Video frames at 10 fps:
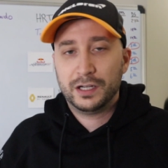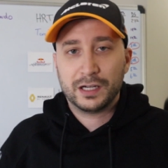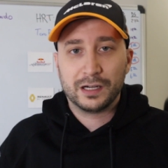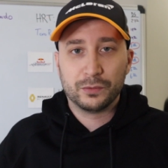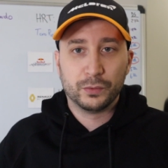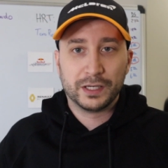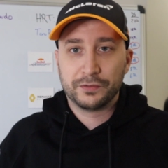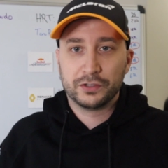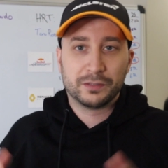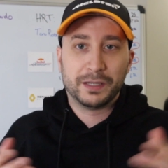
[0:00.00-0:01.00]
uh, whenever
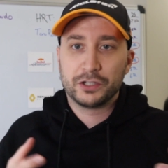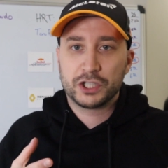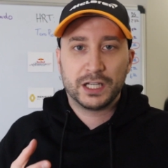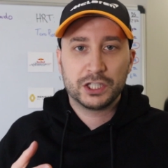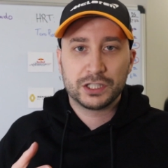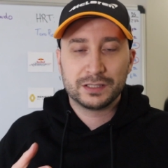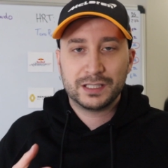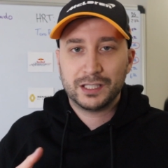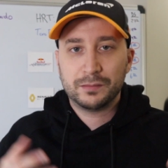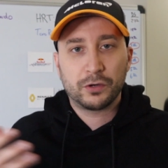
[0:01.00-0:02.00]
there's a major change in a
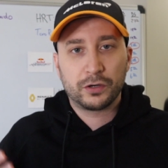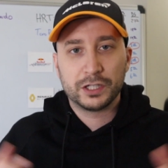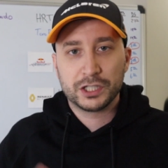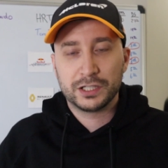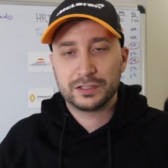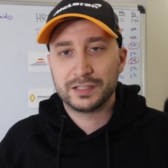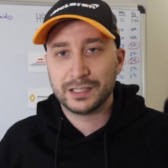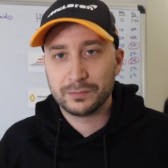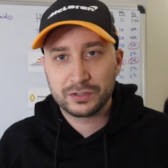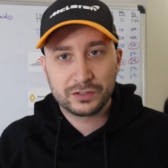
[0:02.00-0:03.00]
team or he changes
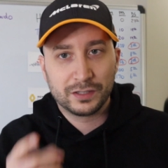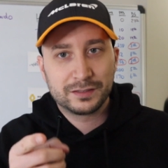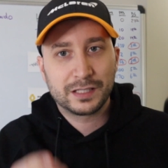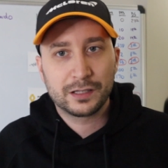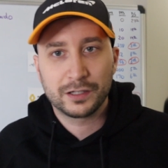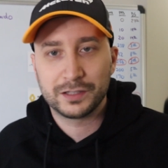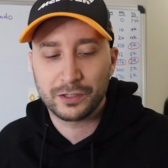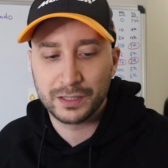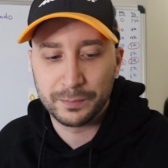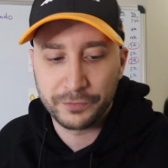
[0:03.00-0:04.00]
teams. So let's take a look at their
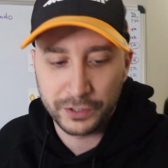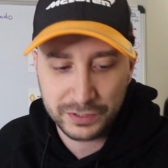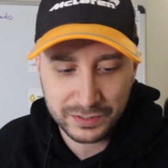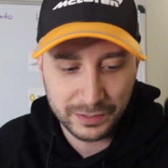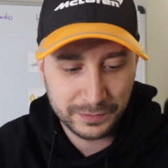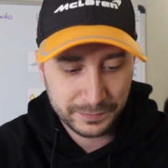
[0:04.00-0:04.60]
clip first.